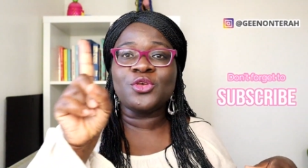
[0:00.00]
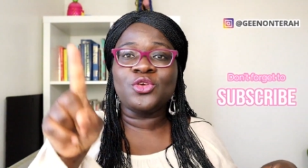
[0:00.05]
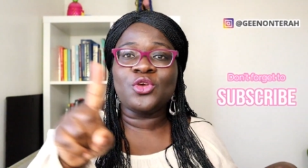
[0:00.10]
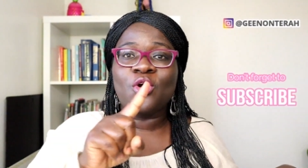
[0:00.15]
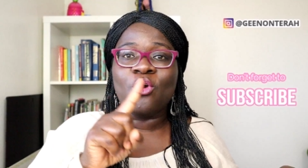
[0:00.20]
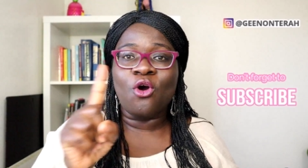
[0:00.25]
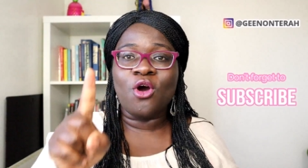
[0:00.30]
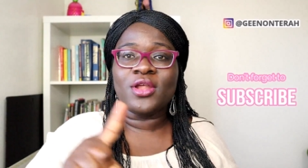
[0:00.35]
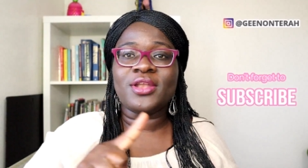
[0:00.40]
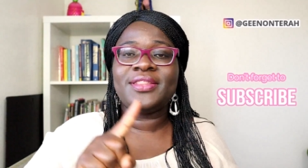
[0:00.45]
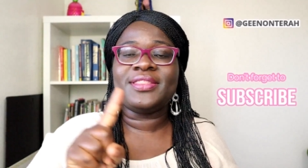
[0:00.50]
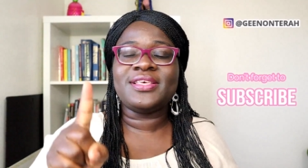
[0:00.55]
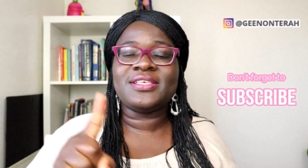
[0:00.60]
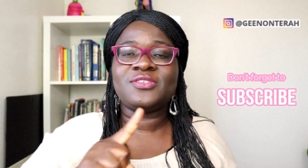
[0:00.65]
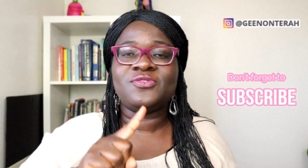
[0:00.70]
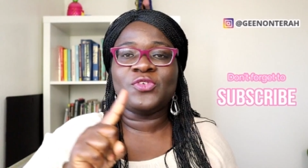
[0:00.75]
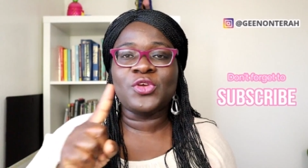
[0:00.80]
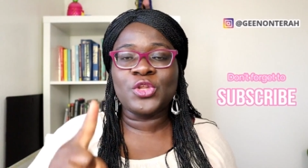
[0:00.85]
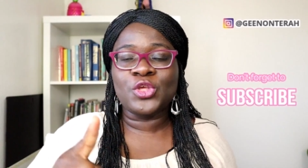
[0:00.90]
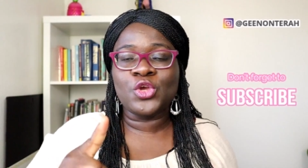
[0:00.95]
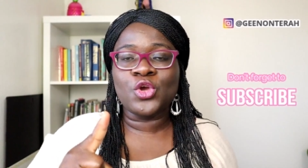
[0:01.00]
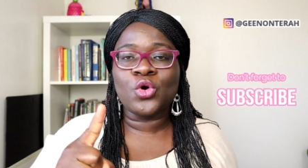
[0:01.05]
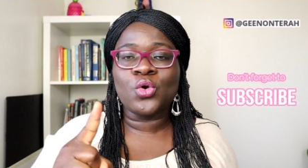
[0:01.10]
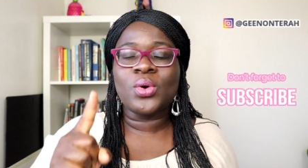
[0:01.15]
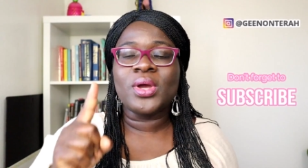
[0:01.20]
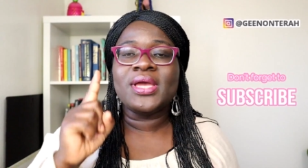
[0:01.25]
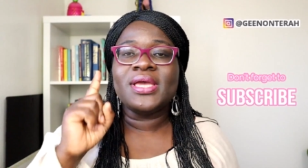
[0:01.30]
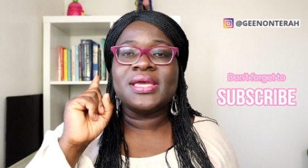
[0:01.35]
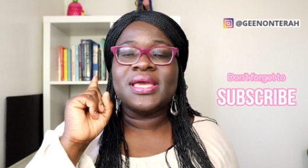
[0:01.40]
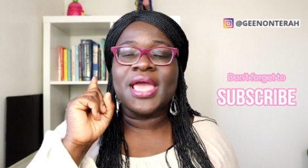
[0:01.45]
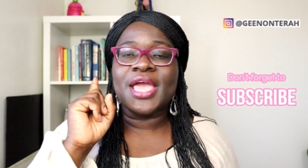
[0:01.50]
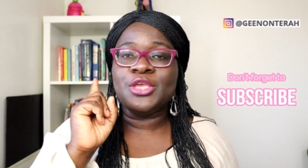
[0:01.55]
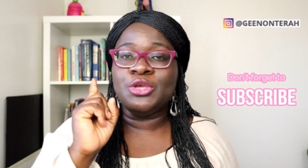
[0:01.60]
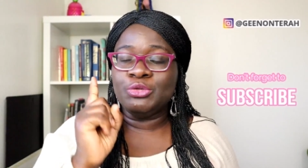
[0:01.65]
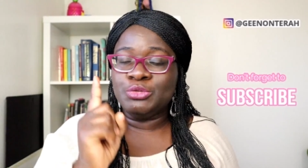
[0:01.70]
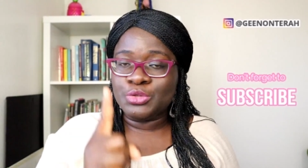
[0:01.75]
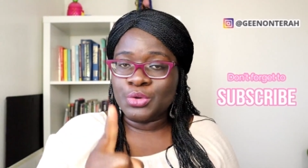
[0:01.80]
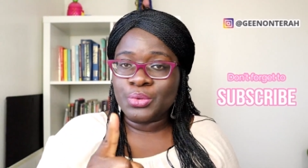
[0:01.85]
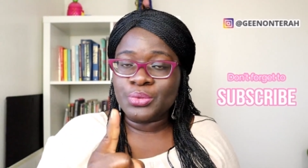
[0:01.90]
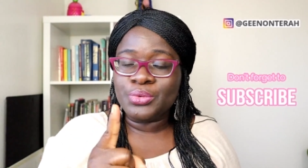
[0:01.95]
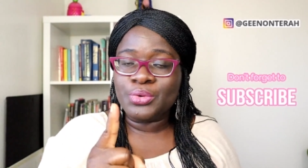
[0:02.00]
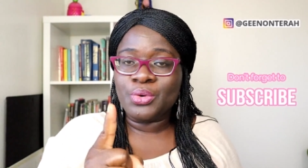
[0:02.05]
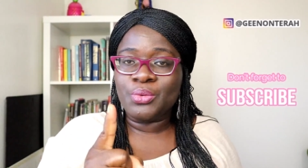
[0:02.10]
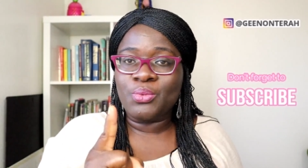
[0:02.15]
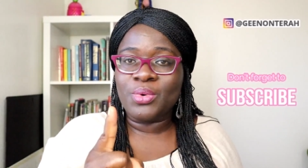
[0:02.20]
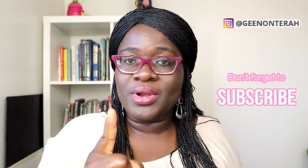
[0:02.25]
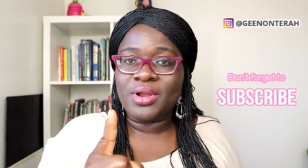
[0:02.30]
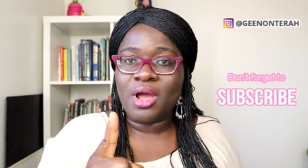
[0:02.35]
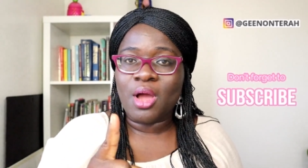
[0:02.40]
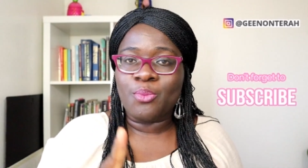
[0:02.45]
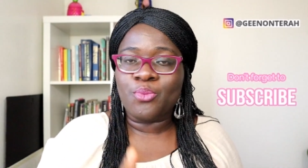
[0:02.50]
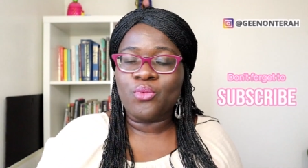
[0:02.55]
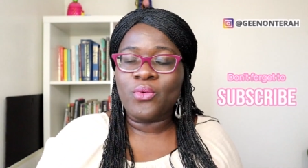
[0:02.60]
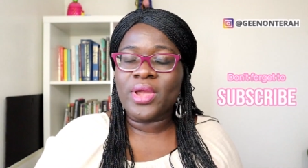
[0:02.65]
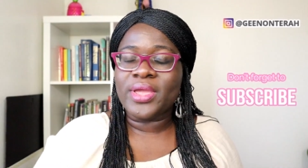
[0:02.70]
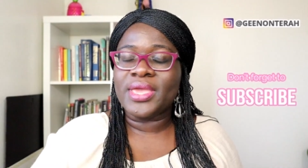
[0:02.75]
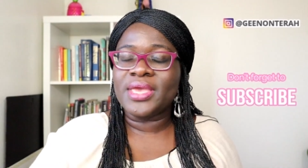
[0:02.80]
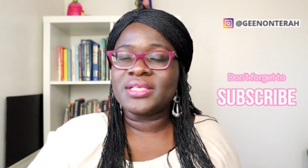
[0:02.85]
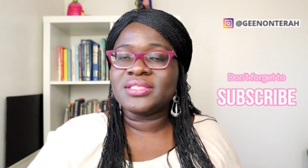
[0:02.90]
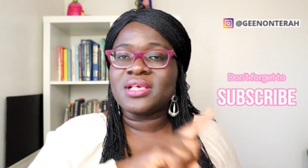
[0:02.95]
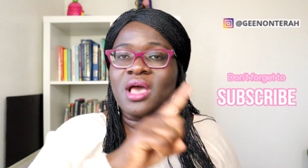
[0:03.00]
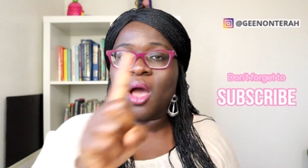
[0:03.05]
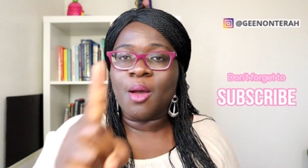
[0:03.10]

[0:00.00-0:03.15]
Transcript: you're on this video and you don't know what Upwork is.